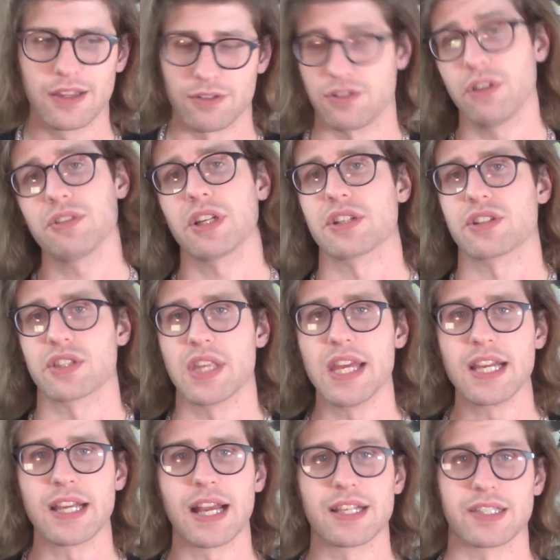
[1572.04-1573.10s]
There's no such
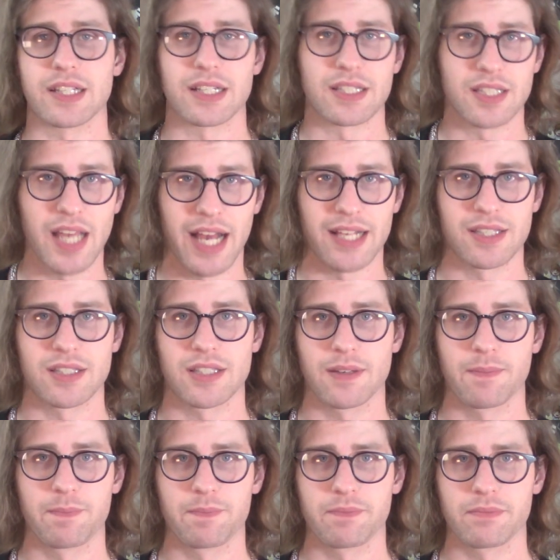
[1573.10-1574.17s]
thing as success.
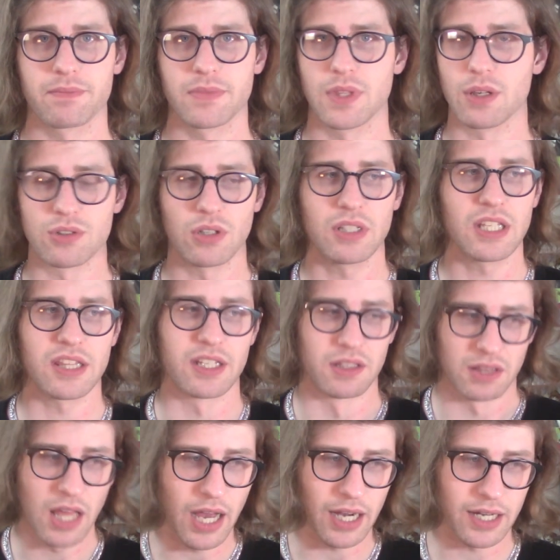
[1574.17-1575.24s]
There's only the
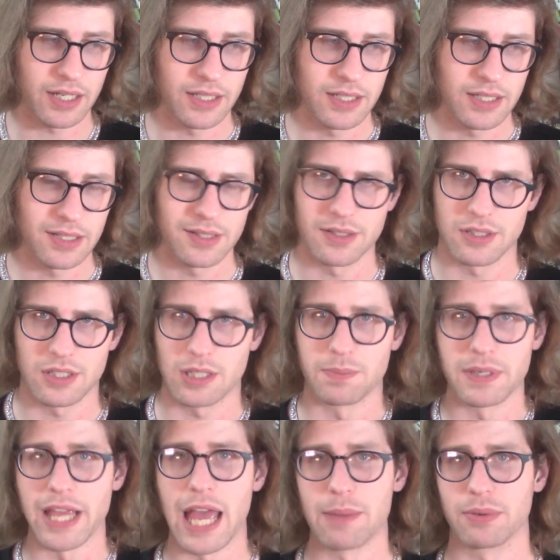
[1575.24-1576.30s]
luck to
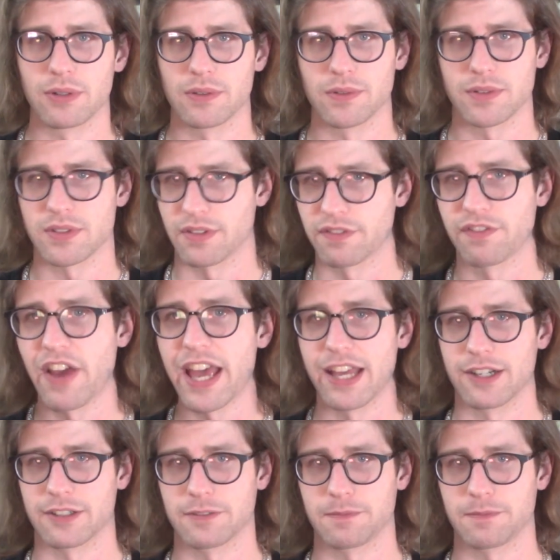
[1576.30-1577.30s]
be able to fail.